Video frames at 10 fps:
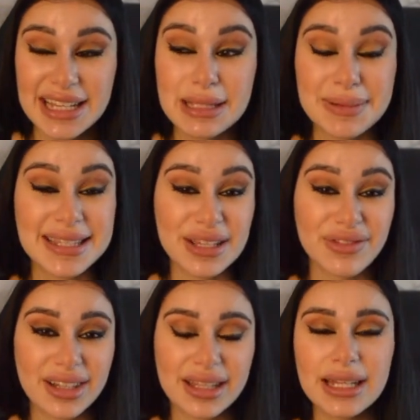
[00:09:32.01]

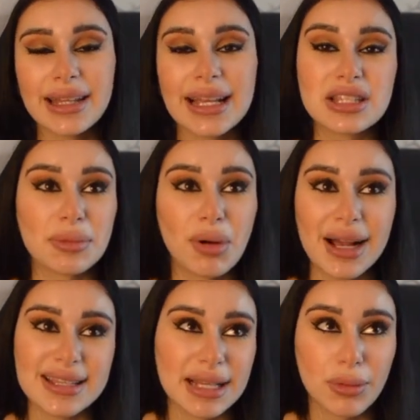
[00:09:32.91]
specifically, and like
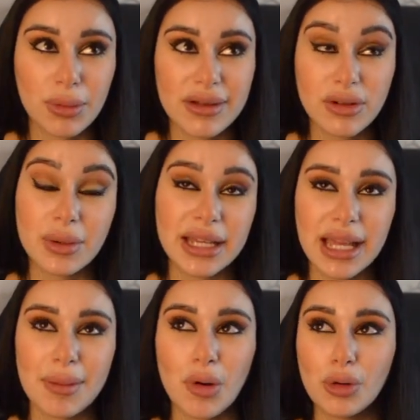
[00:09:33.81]
surprise him or whatever when he
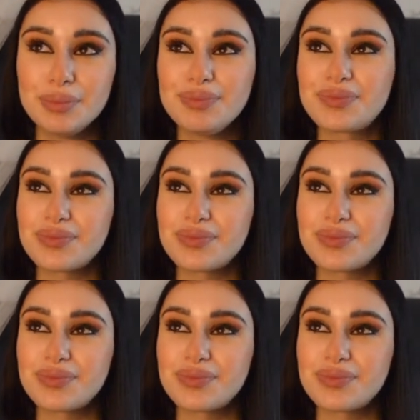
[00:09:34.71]
came home.